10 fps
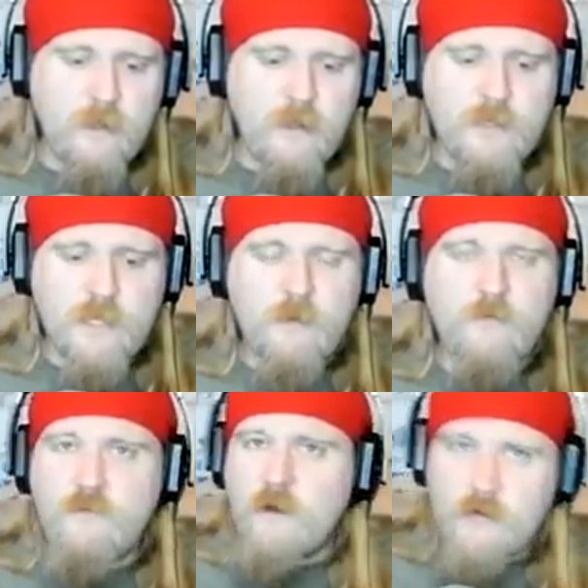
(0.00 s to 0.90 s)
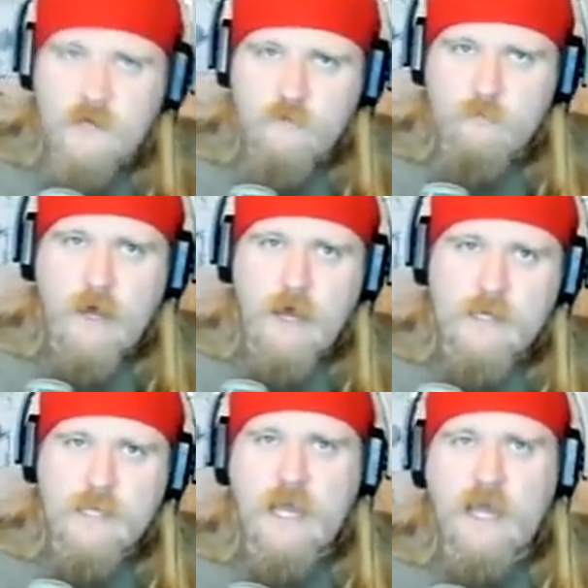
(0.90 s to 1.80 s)
It's going to be a very different
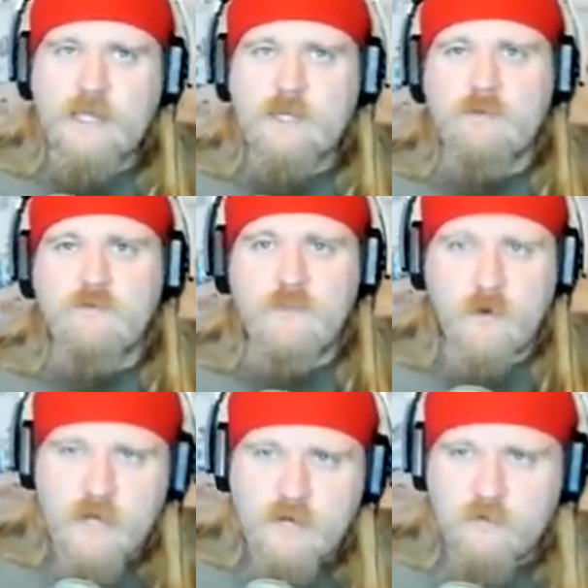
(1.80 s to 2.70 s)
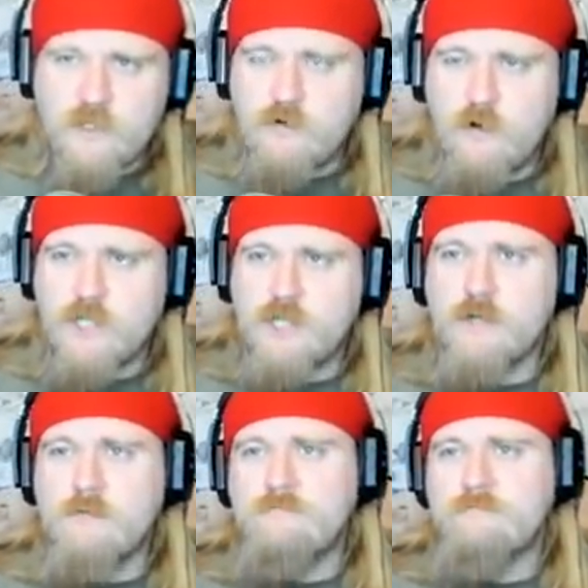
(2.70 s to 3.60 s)
podcast with a very different
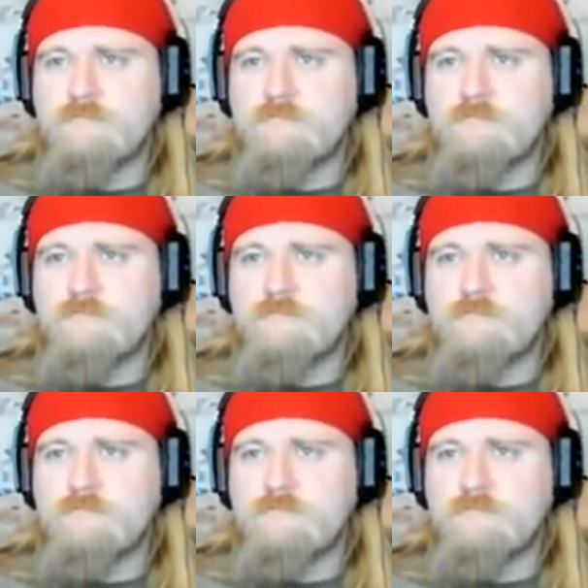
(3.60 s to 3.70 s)
structure.